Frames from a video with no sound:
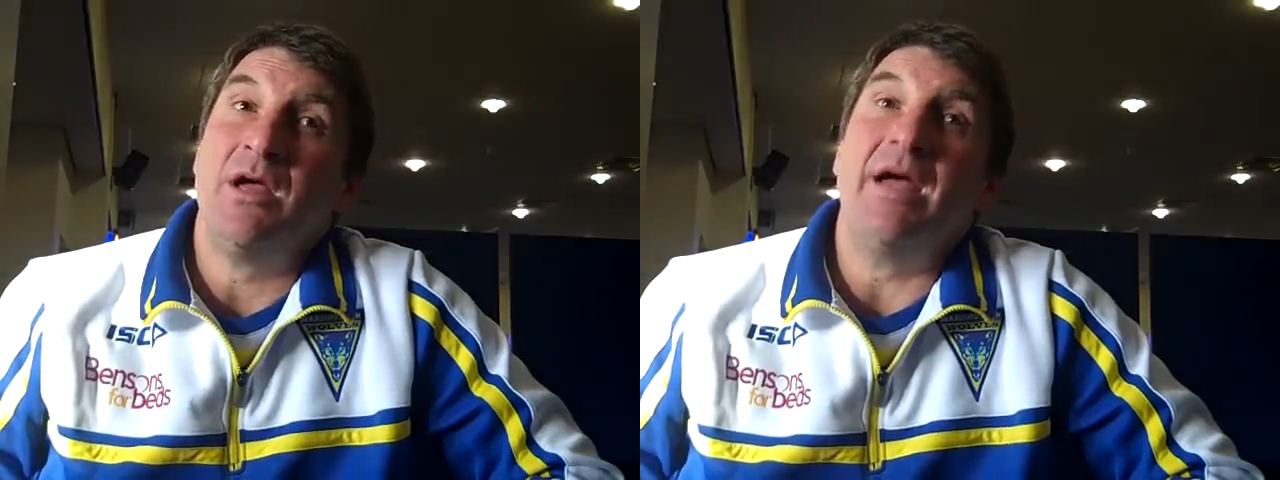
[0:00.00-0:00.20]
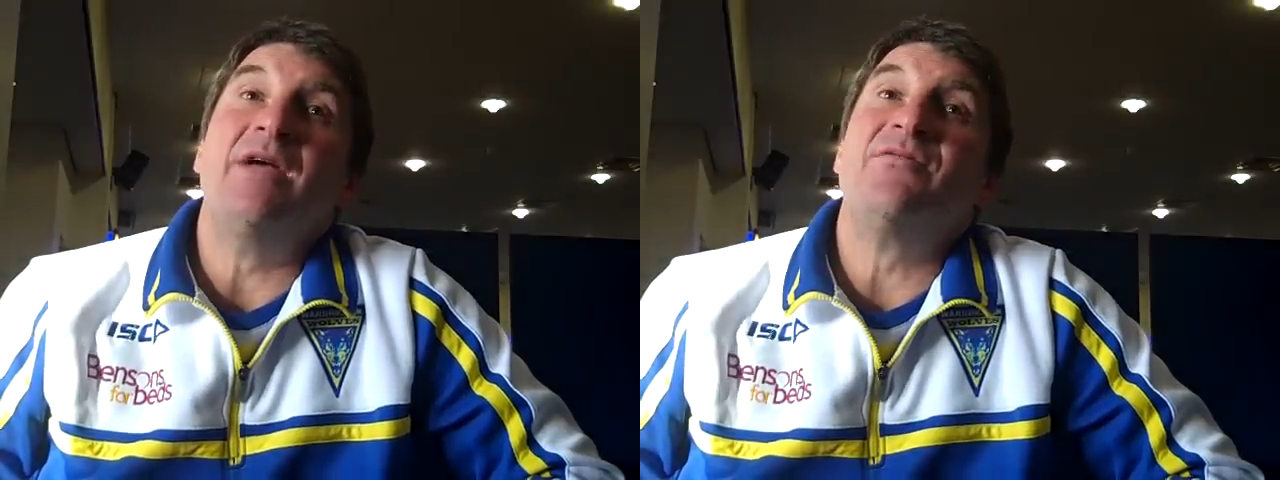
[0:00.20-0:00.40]

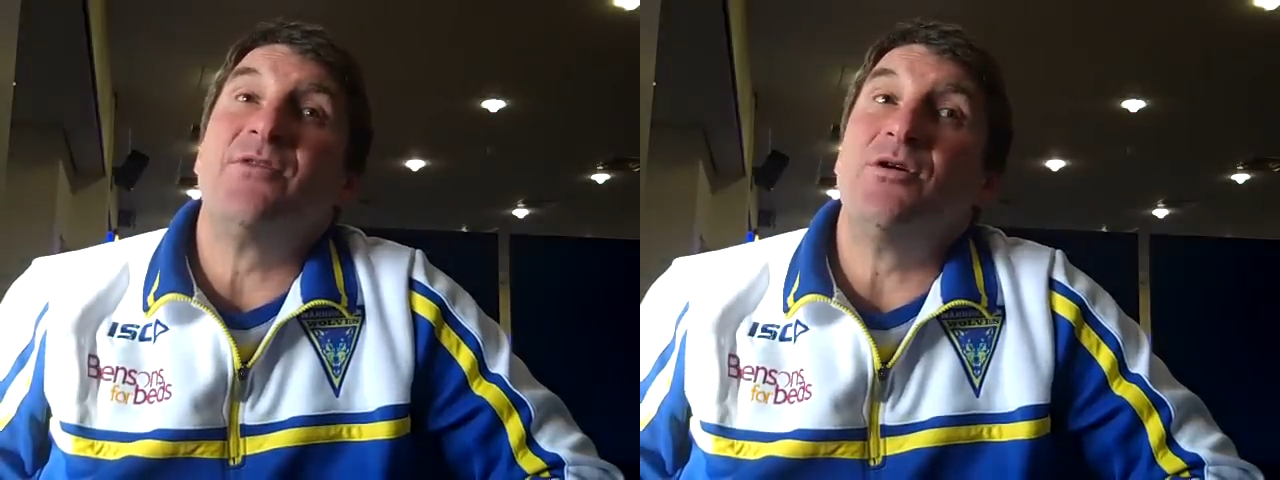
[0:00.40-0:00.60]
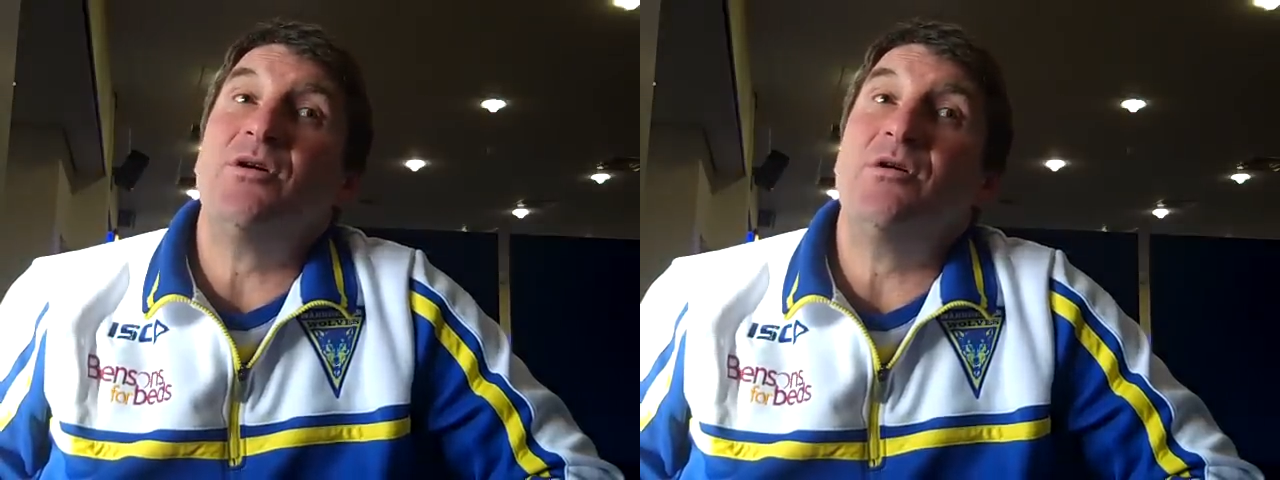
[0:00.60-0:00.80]
and
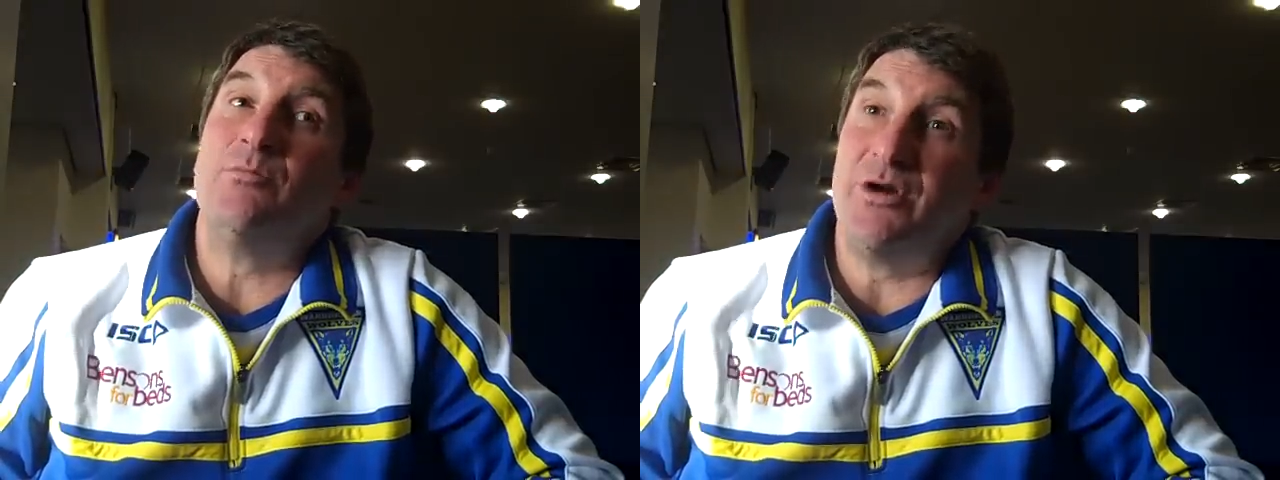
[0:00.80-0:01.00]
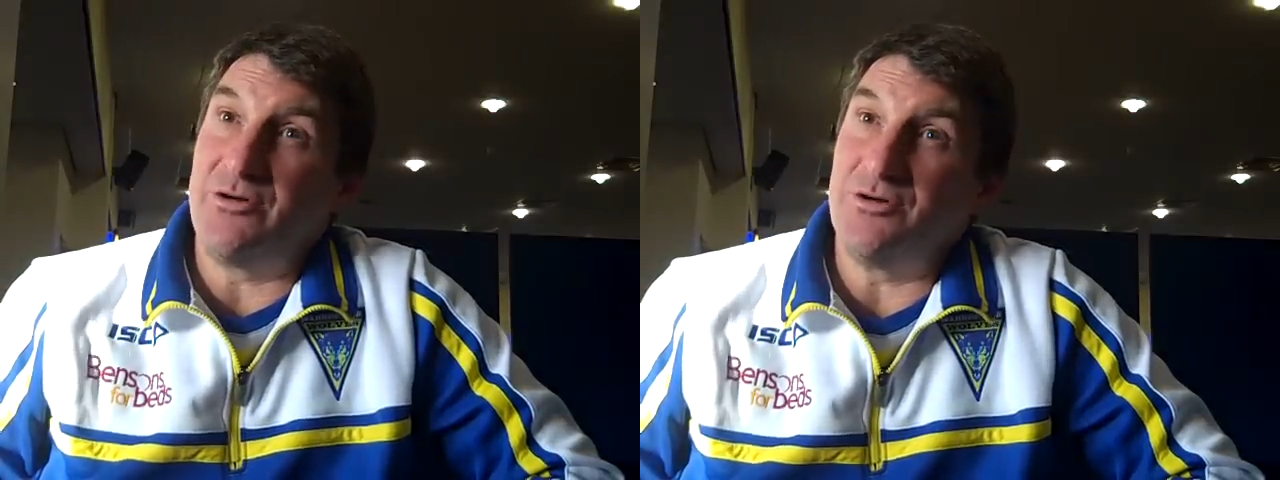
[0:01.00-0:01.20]
for
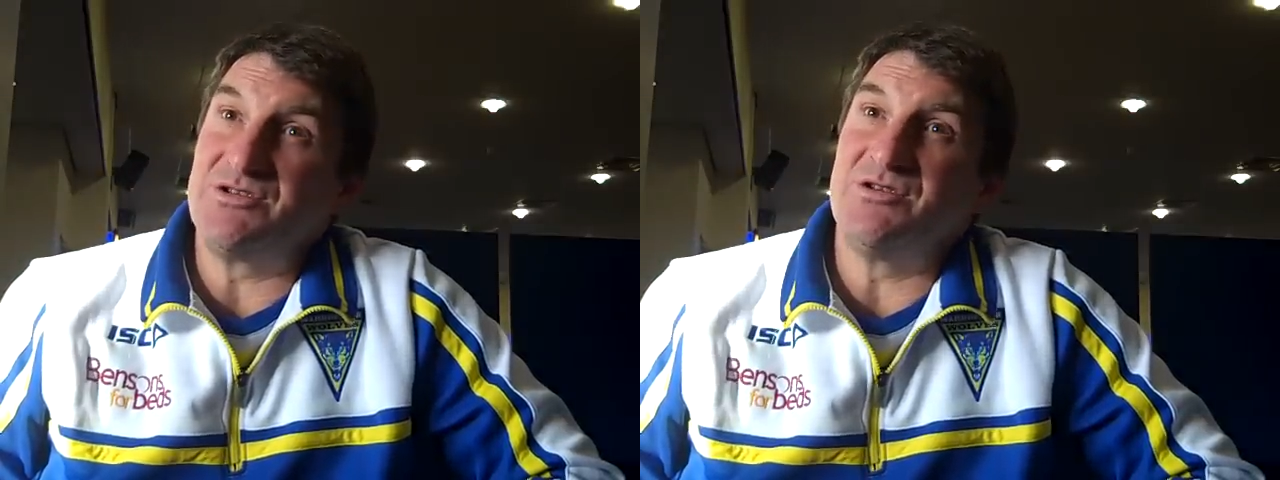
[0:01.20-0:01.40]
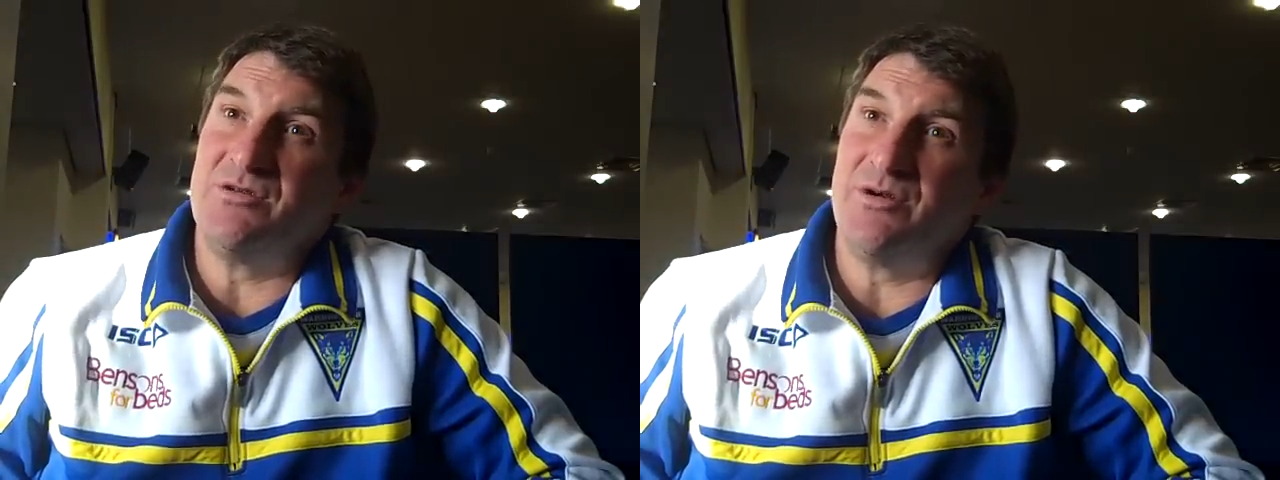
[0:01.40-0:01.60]
Brett
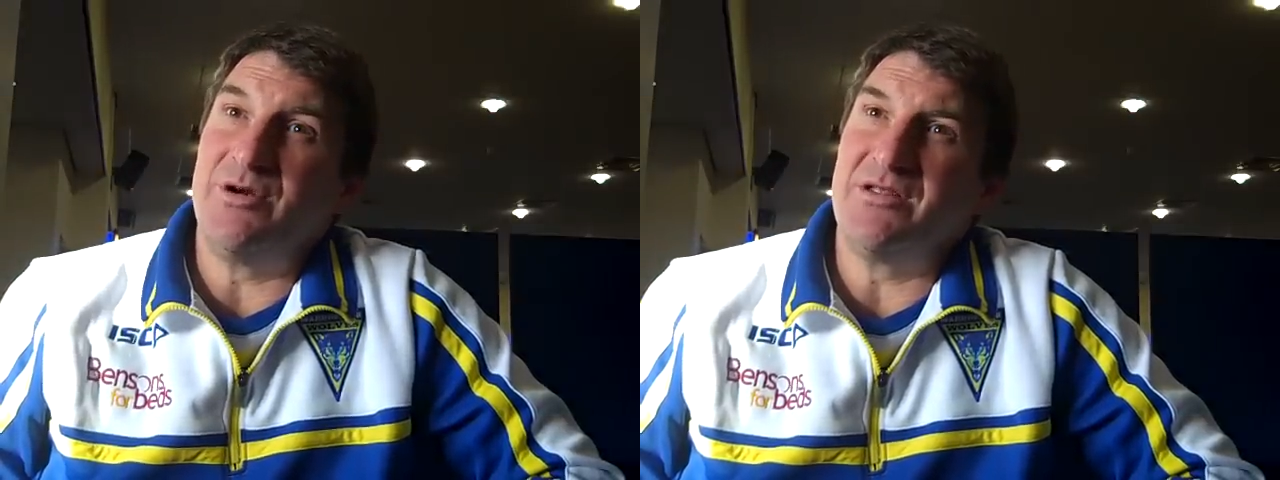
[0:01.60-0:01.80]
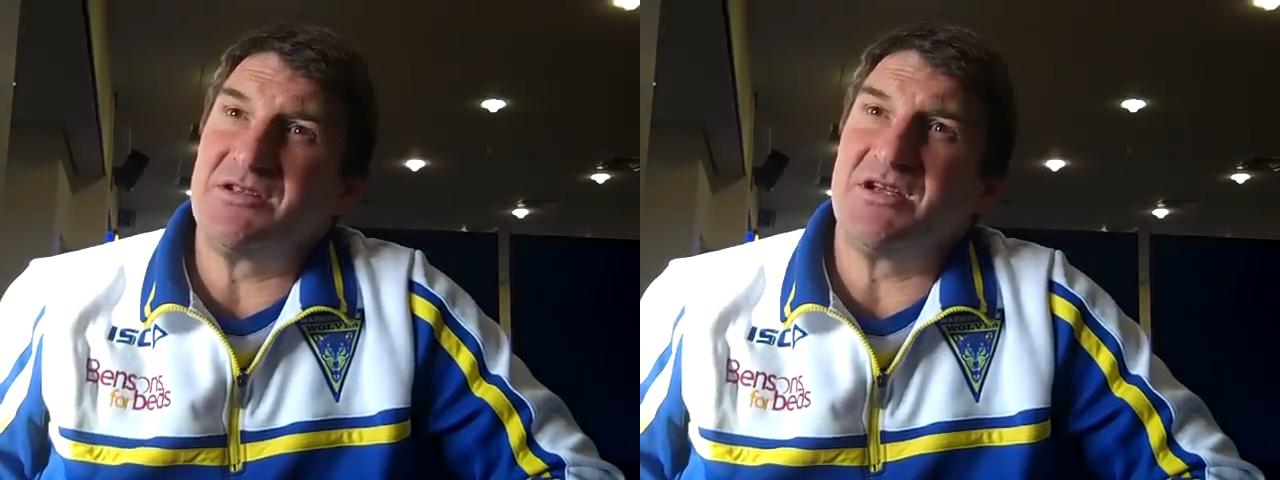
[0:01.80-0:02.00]
Hodgson
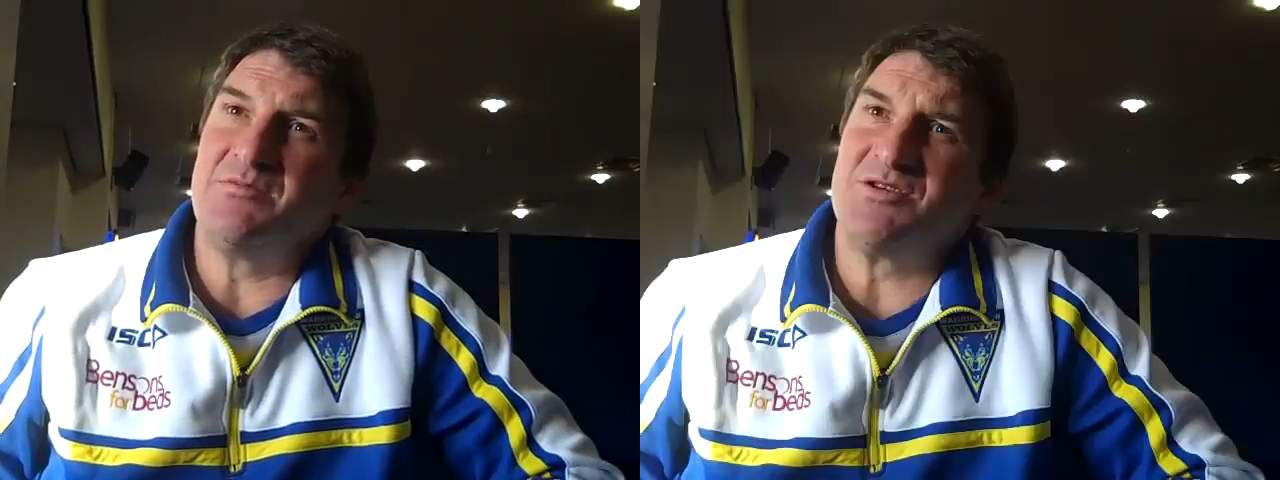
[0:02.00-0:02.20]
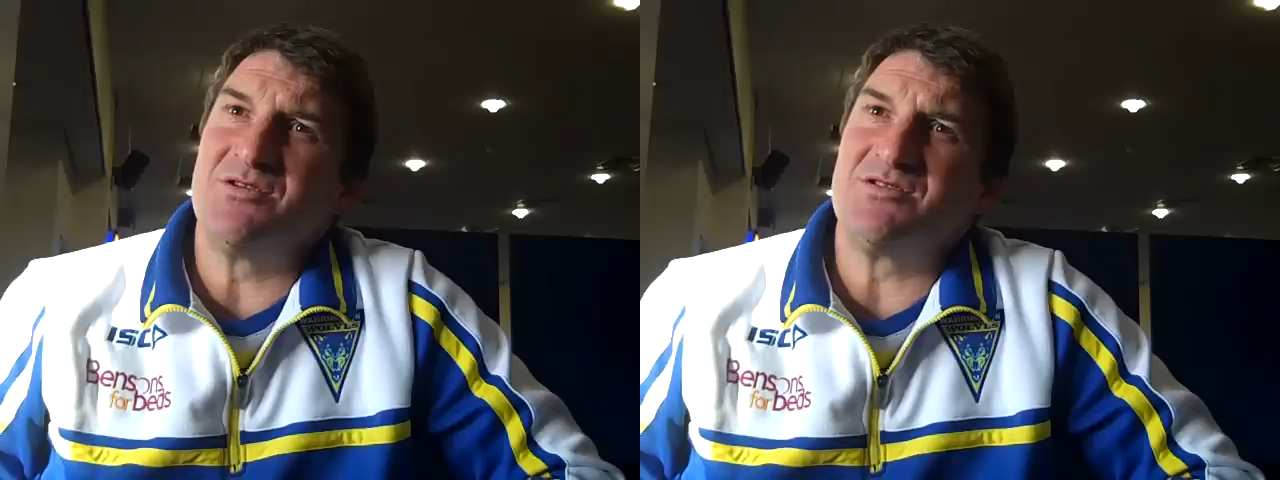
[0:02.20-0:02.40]
around the
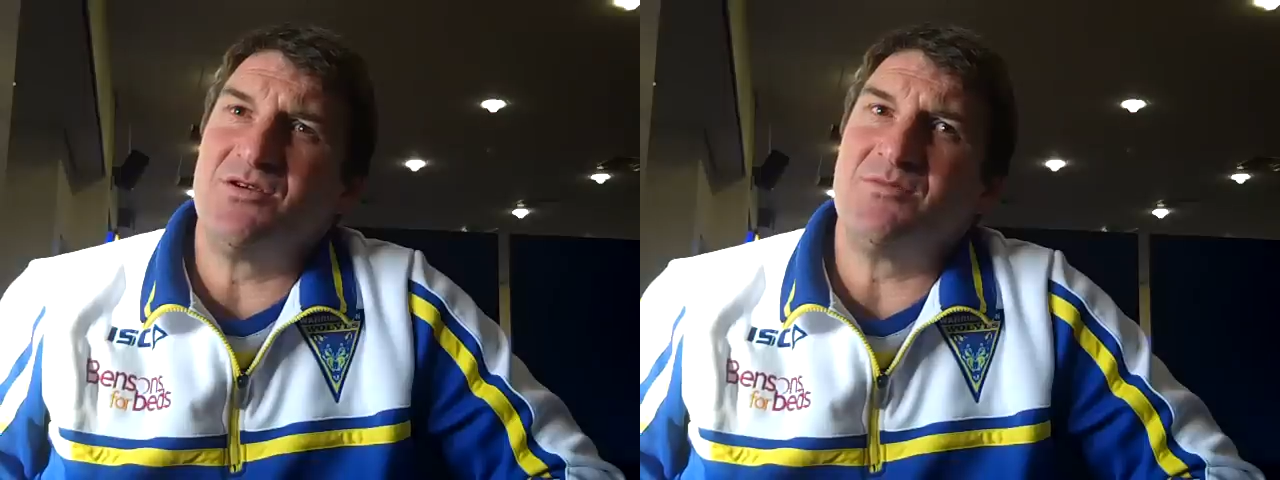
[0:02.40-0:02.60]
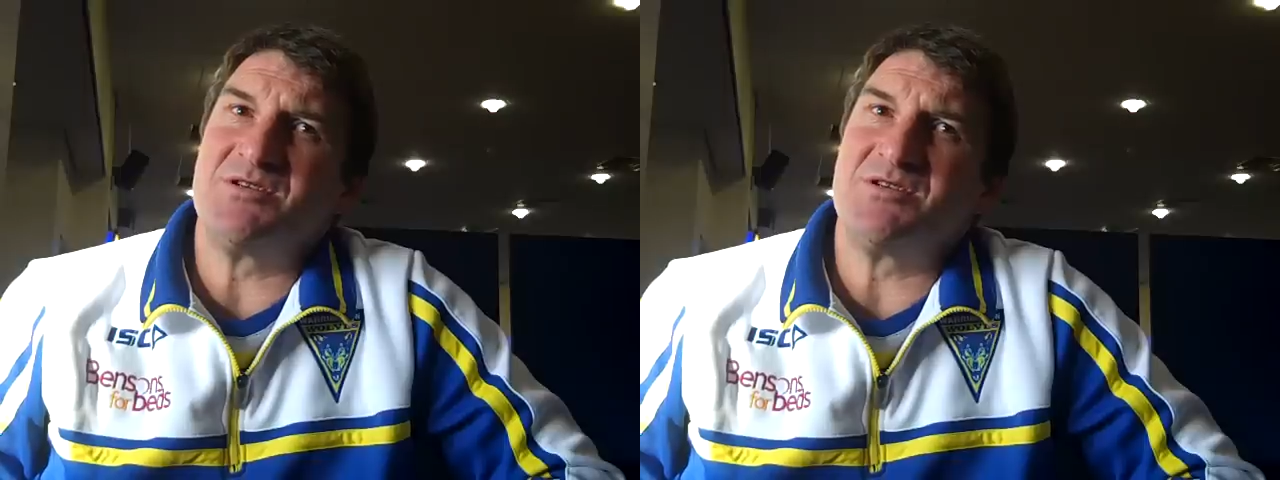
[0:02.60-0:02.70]
same sort of time.